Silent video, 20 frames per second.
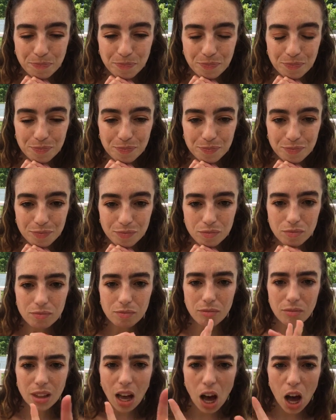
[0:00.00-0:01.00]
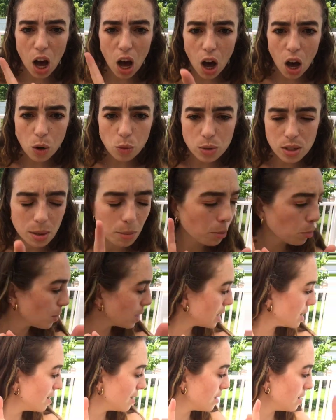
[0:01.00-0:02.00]
Oh, someone wants to see the
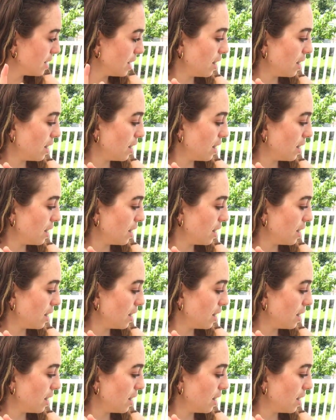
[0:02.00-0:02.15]
vintage cherry.